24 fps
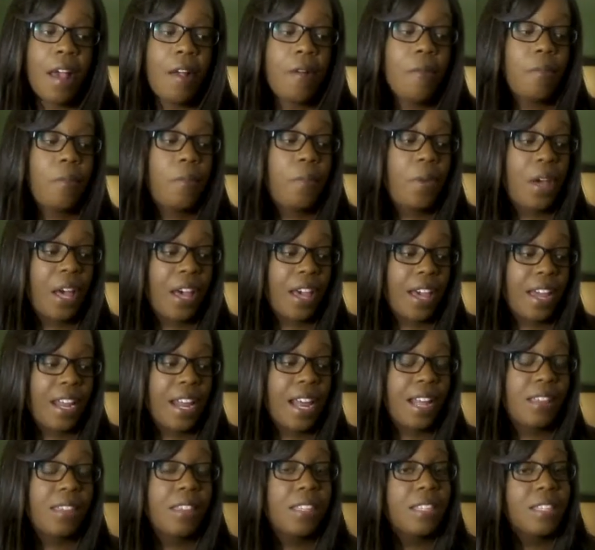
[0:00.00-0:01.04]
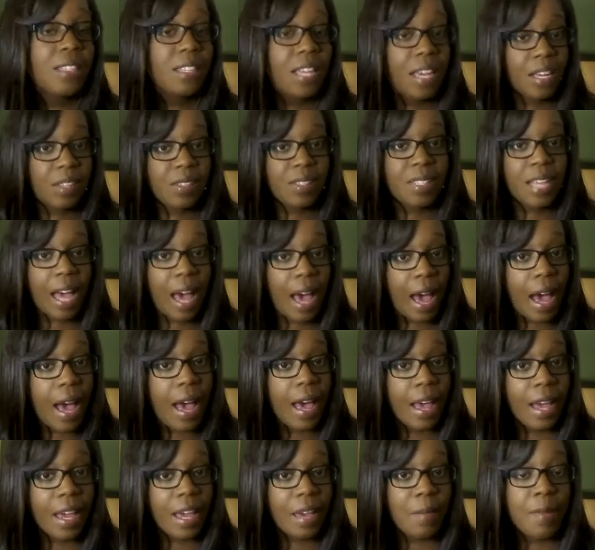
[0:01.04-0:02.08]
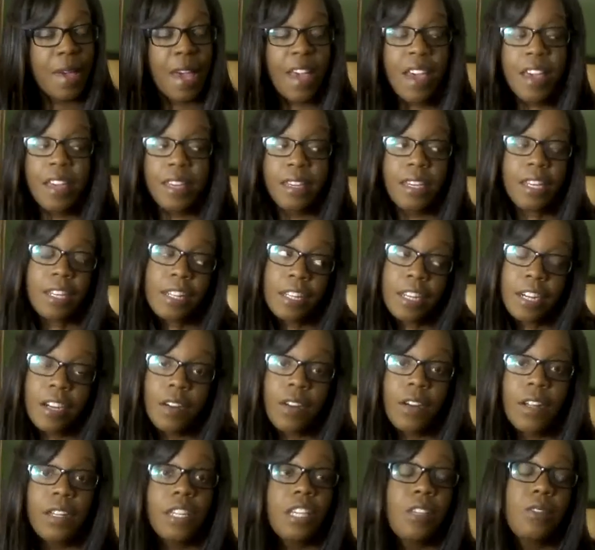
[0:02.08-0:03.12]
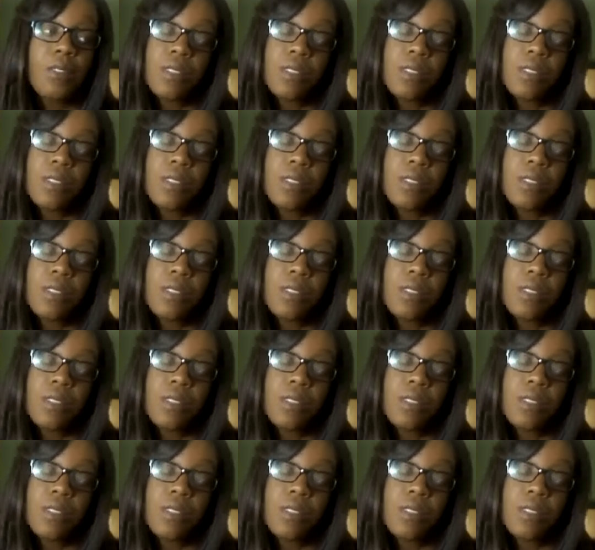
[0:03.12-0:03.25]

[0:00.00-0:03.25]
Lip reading: But at the same time, get there early,